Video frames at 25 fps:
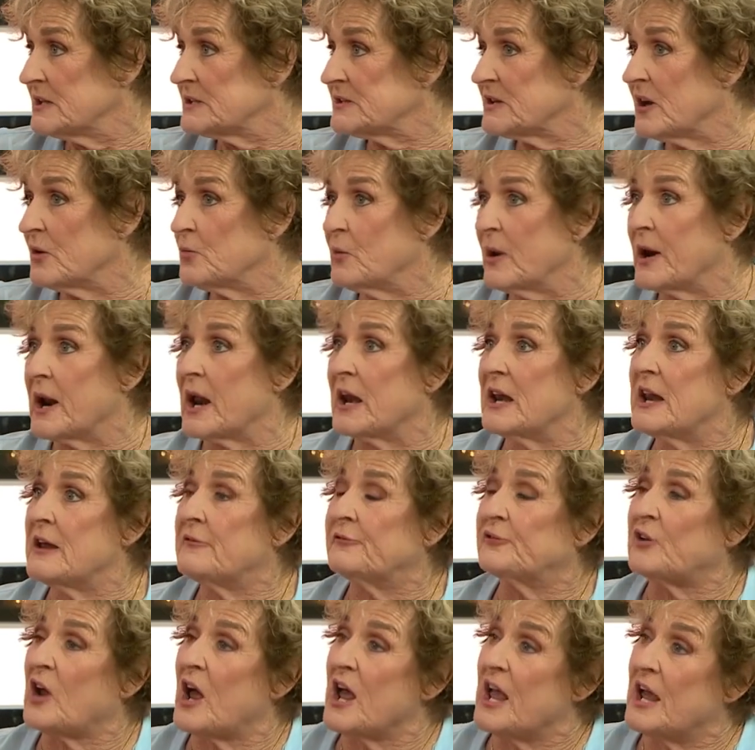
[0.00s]
So when I'm i
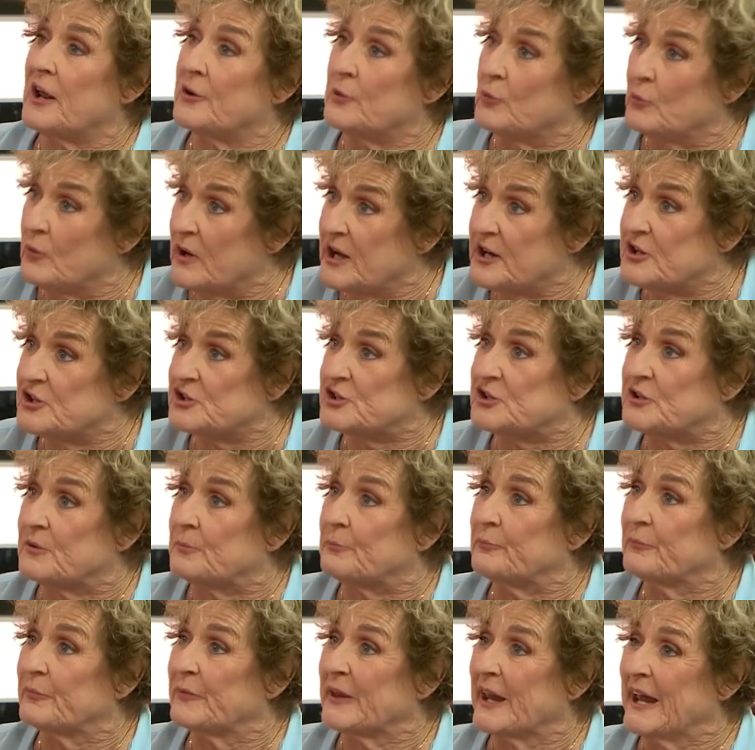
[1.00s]
left, you can I take home and
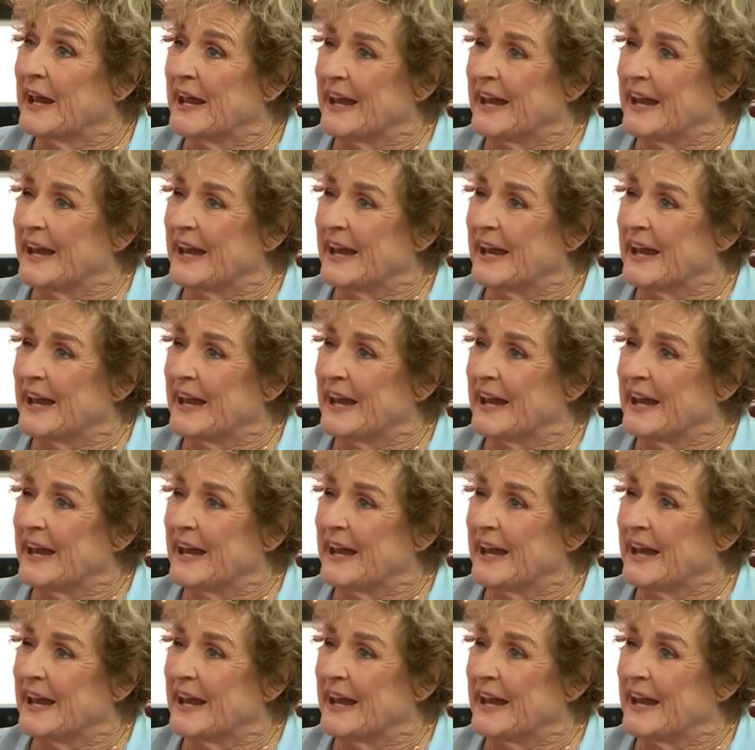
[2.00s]
away on here.